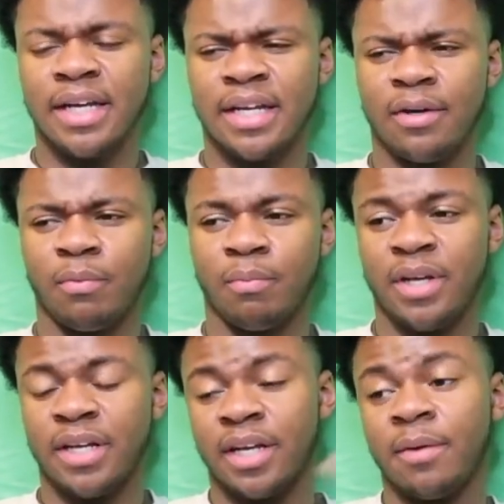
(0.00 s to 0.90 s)
and
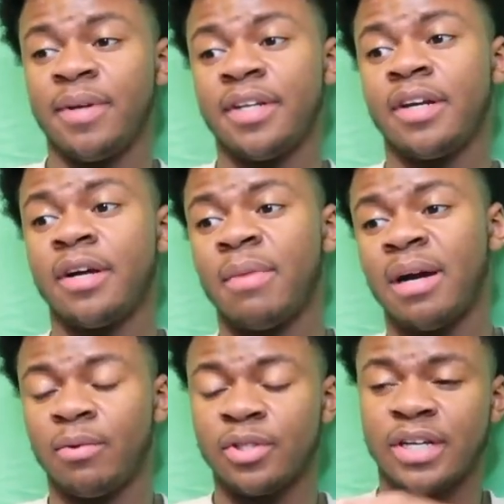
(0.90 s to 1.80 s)
me and him ended up
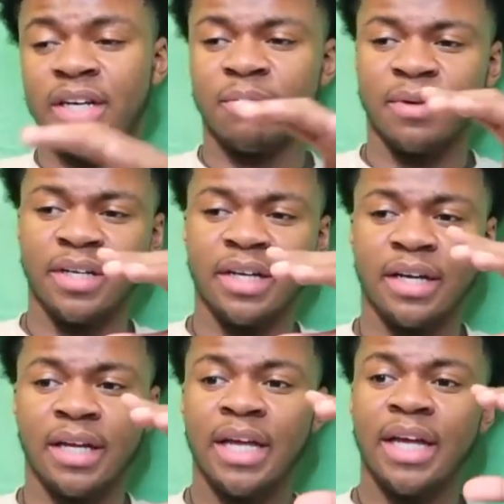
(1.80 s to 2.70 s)
Bible studying. But
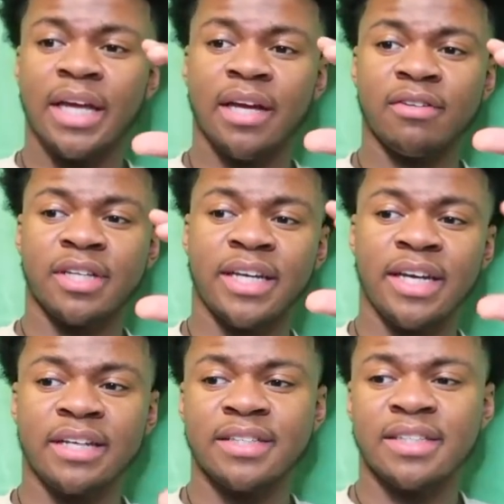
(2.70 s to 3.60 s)
yeah, he was like,
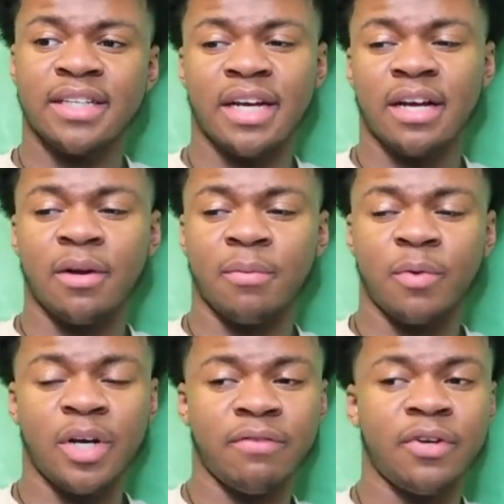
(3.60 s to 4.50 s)
yes, um,
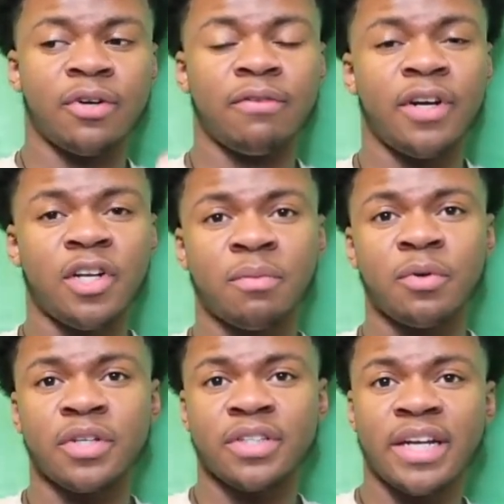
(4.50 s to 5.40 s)
whenever you're
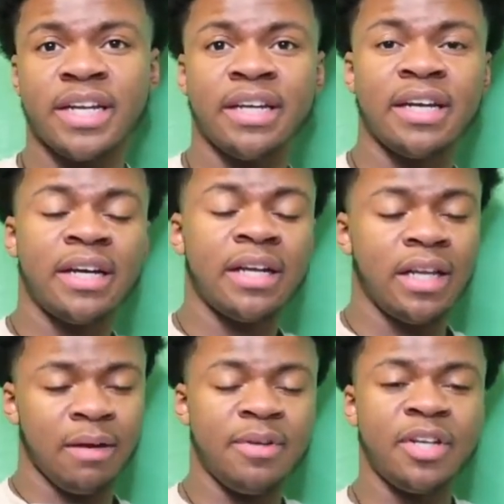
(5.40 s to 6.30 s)
available to study,
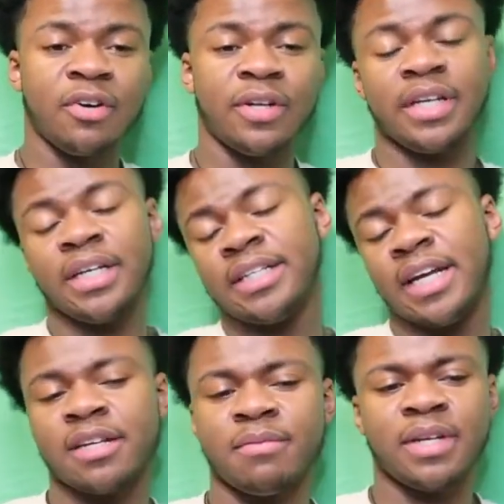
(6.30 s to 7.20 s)
let me know. And then he
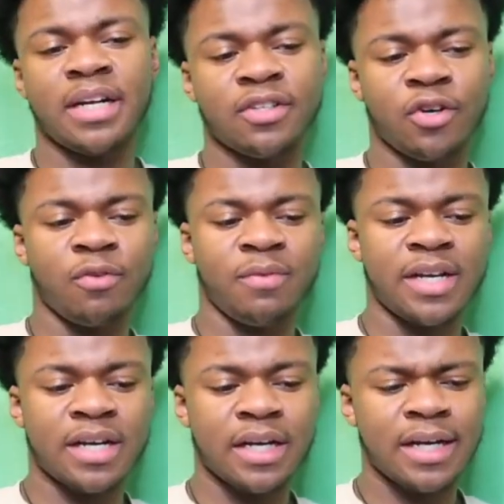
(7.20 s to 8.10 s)
texted me and I told him,
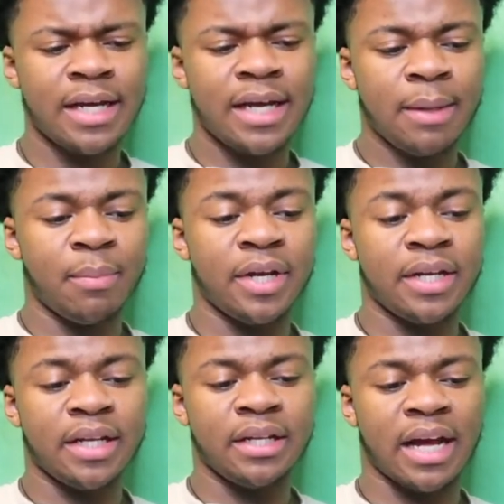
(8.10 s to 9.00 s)
yeah.
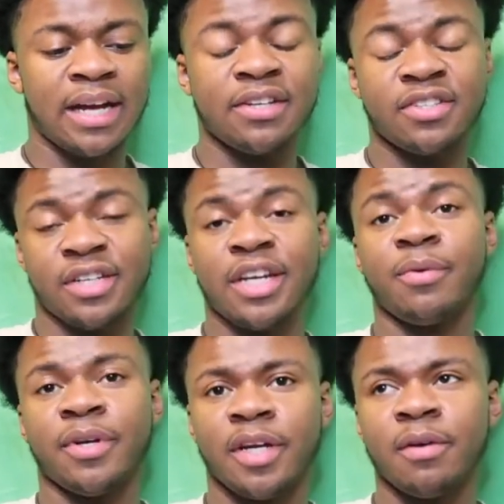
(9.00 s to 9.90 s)
But I didn't study
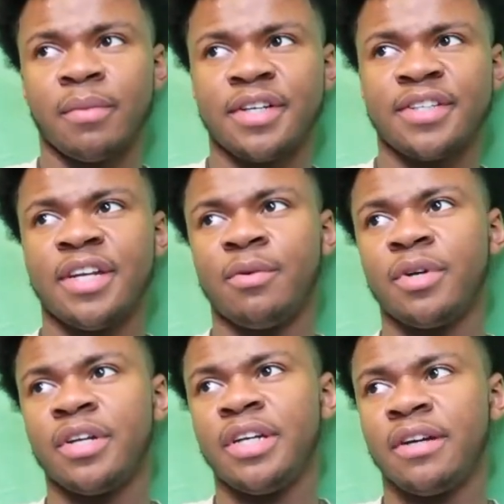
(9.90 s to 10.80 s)
with him. I studied
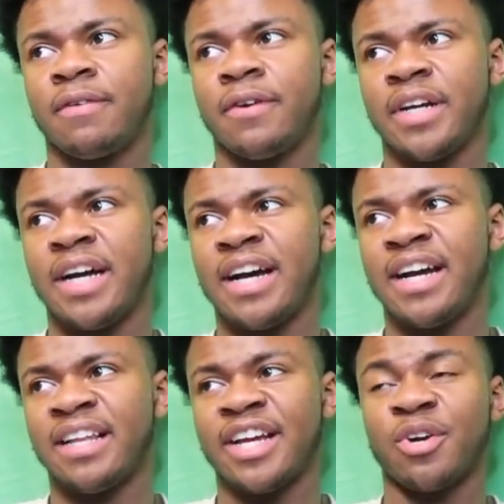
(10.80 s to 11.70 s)
with a different
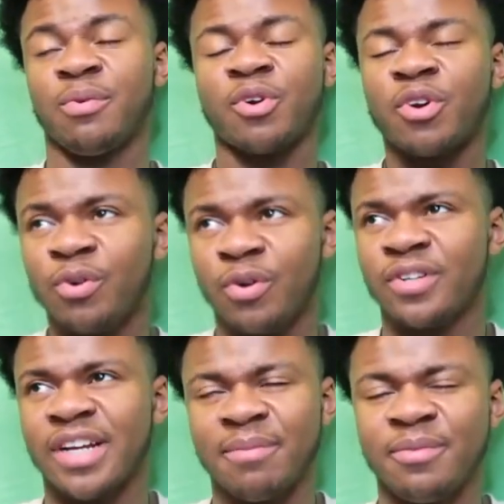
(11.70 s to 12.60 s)
guy, like a recruiter
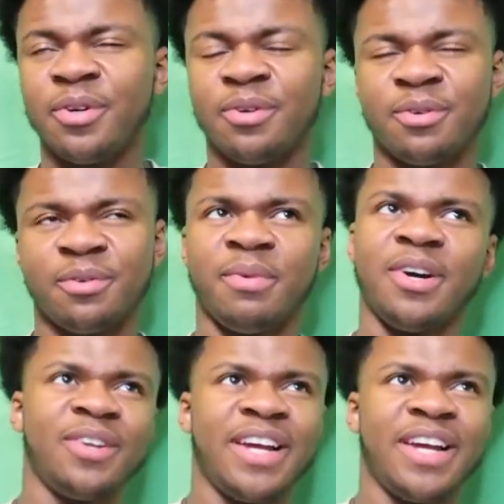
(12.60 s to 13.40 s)
type dude, bro.